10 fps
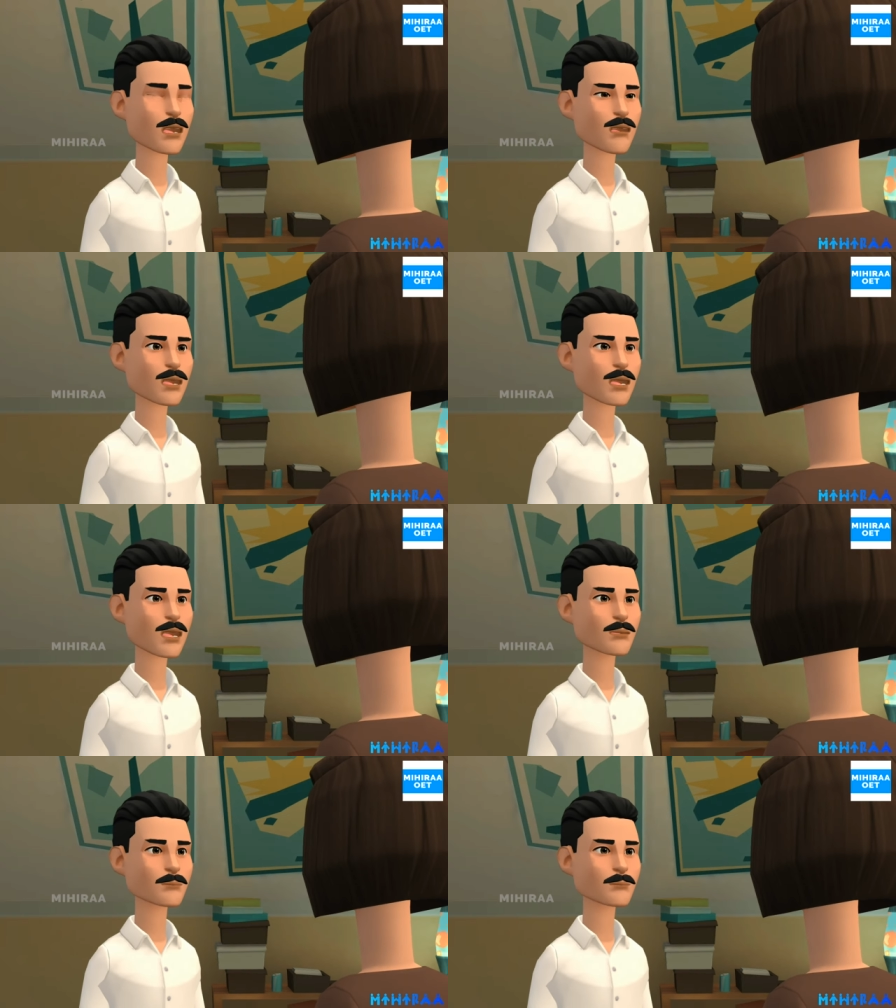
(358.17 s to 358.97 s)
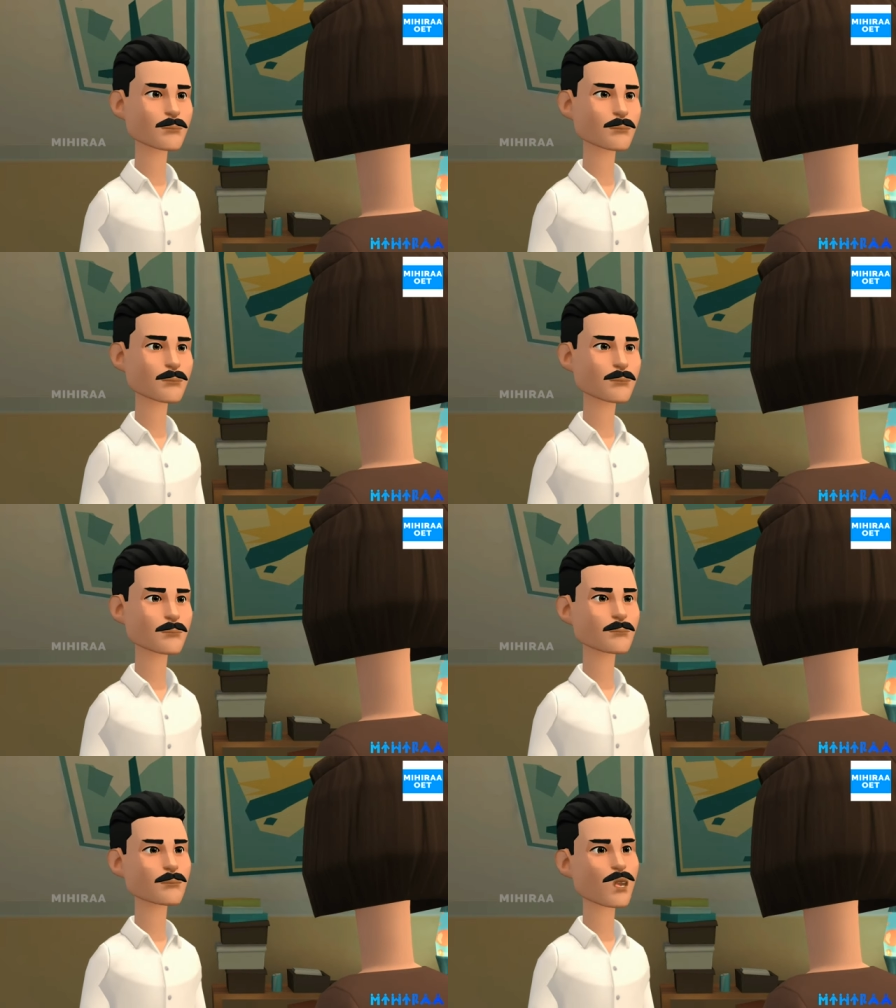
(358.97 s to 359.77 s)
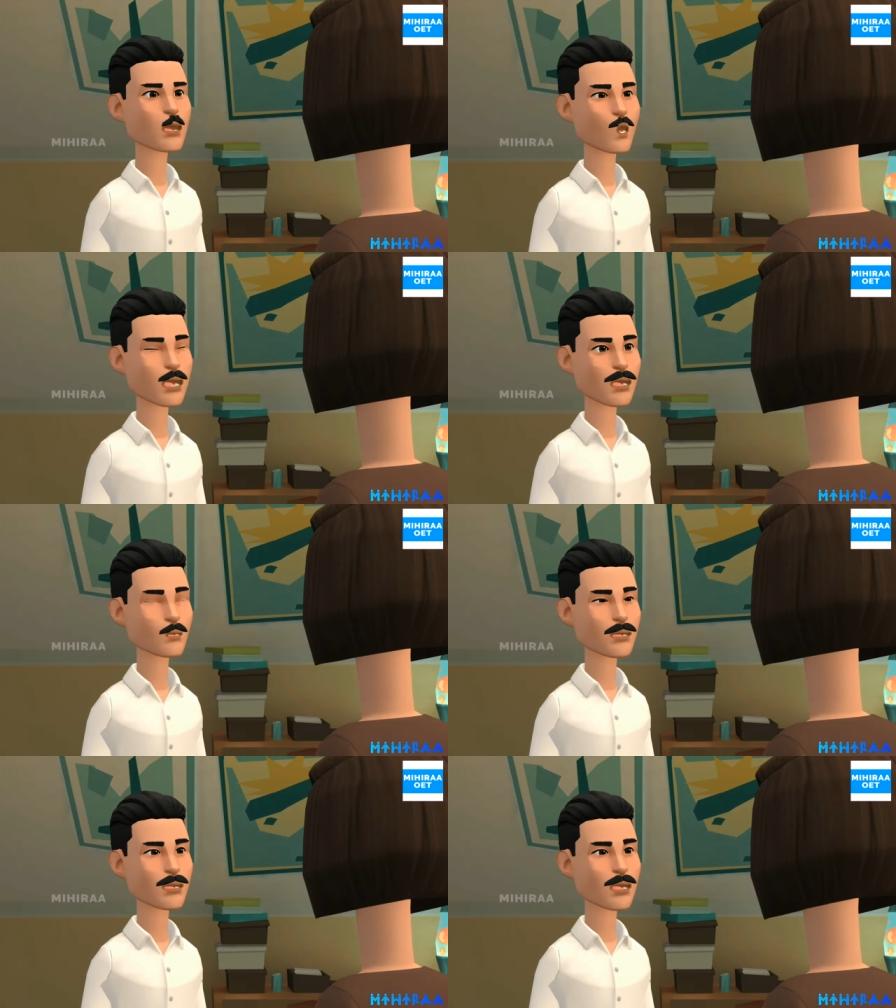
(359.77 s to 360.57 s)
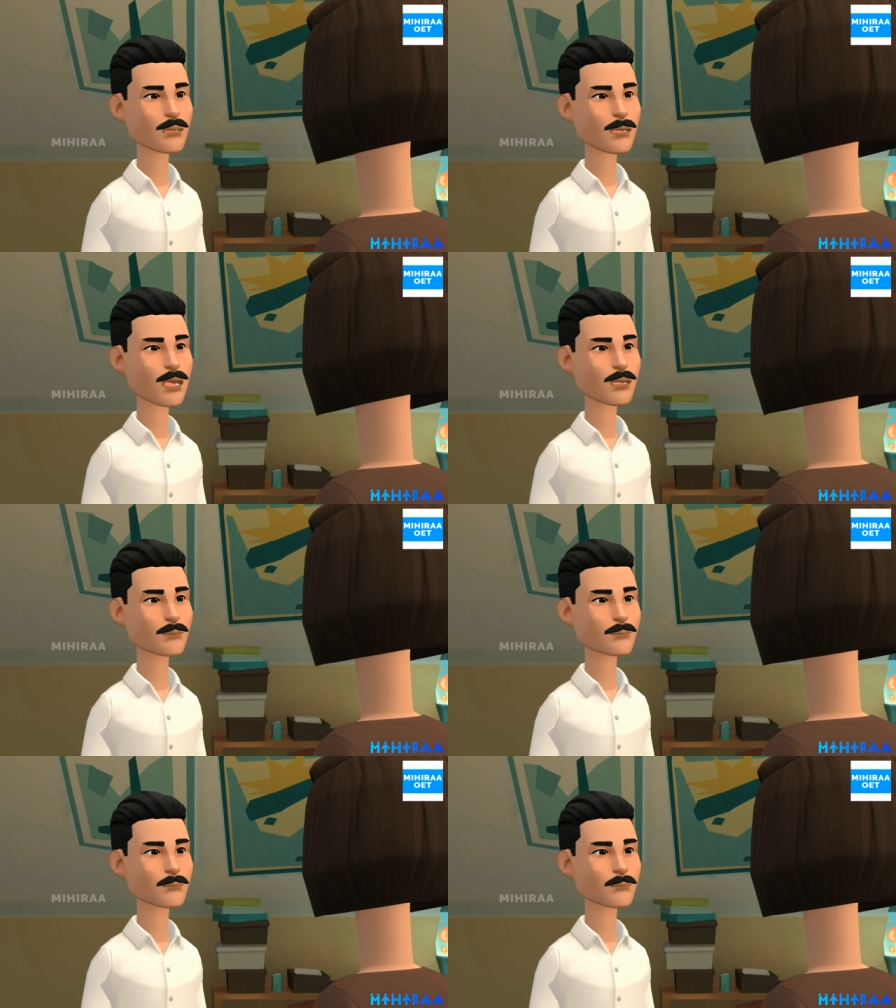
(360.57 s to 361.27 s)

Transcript: infection. Are you understanding me?